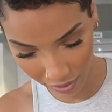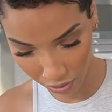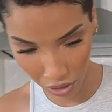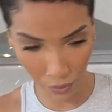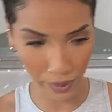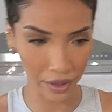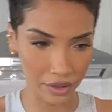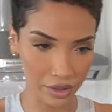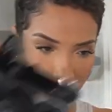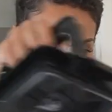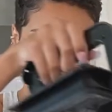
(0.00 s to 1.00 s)
real powdered
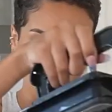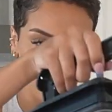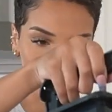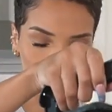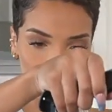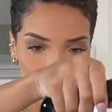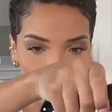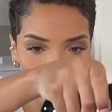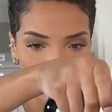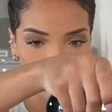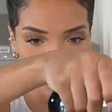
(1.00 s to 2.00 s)
sugar, but I don't know how
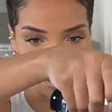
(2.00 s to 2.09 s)
long you have to